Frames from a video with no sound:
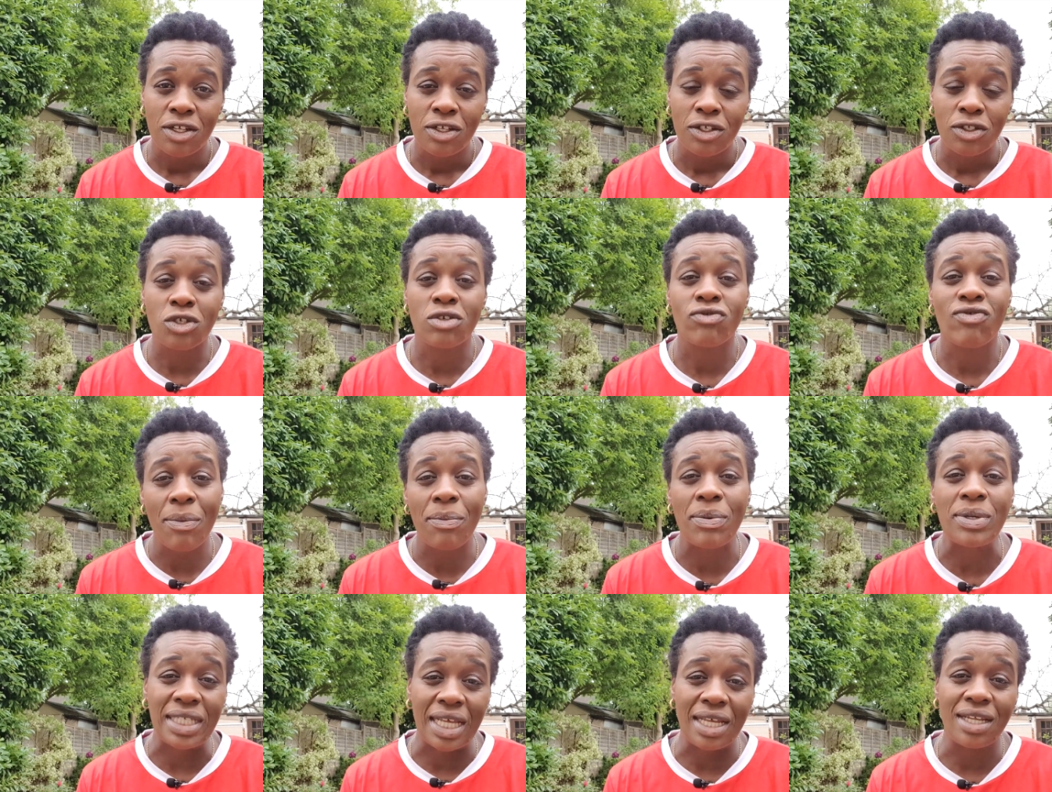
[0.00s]
to
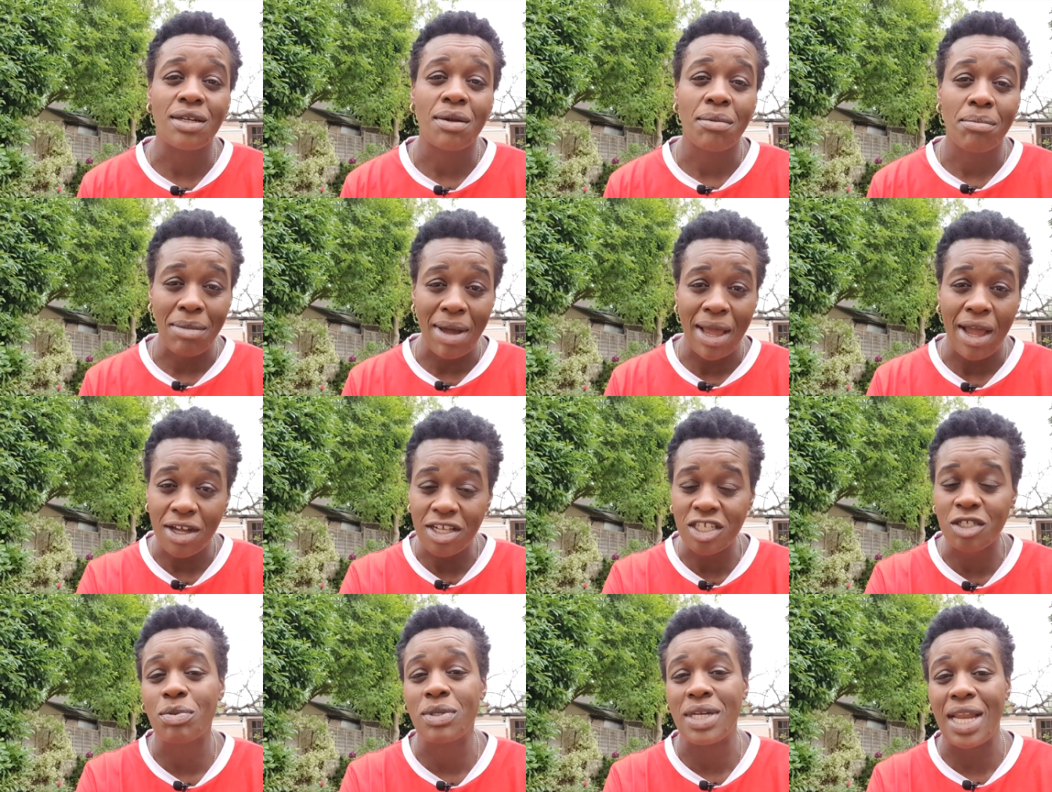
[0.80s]
represent my
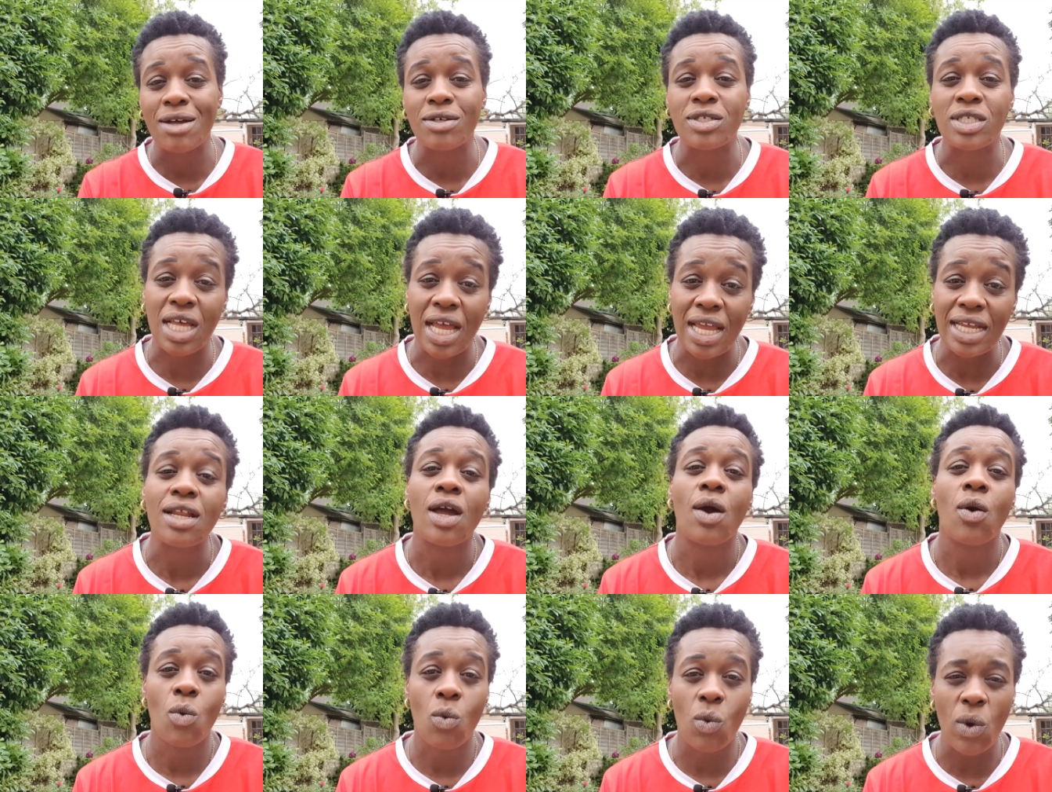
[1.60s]
husband outside
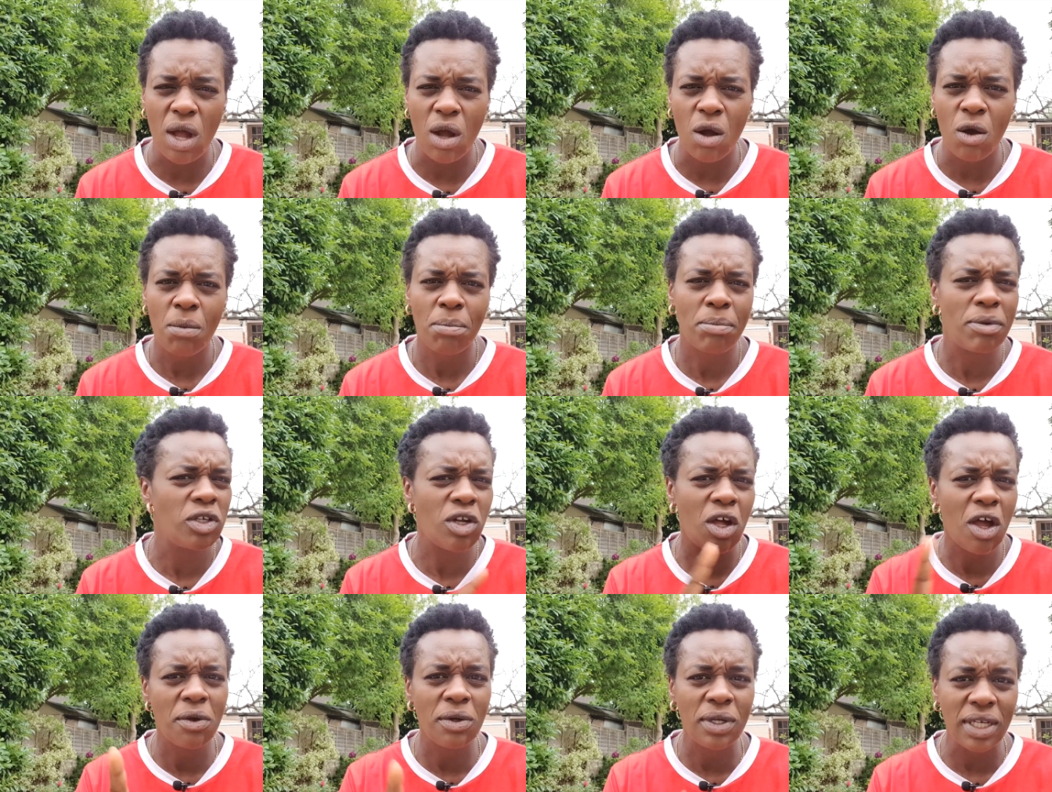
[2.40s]
well, but
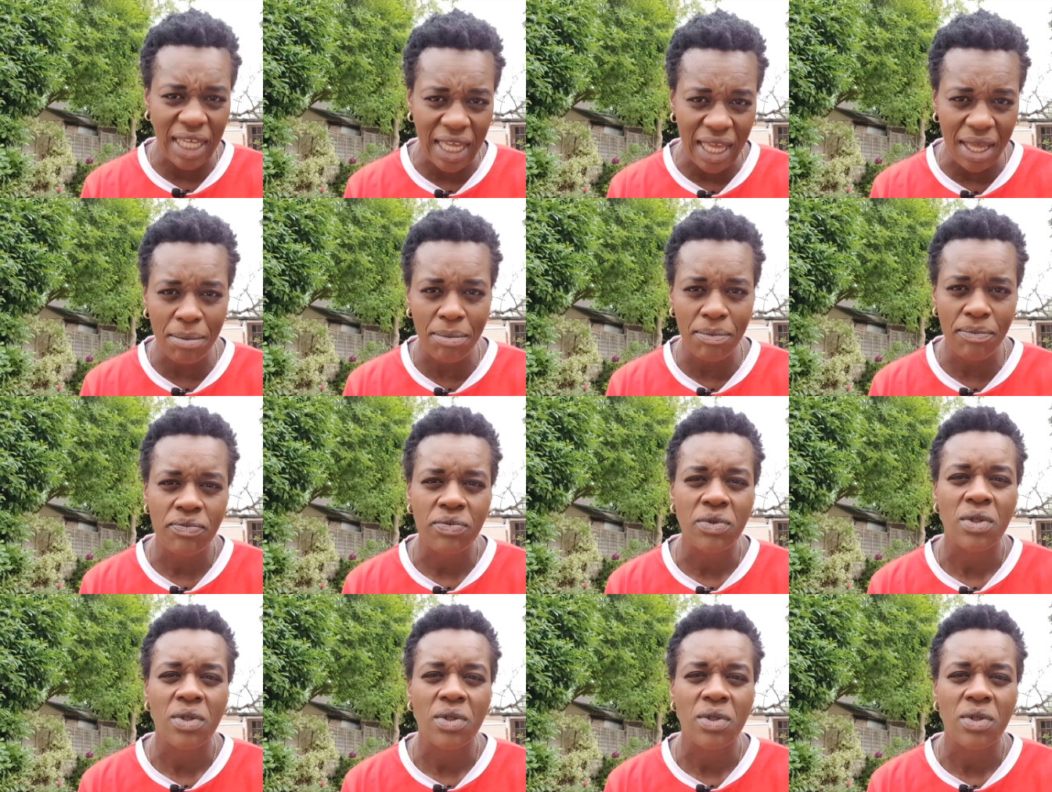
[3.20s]
not only him,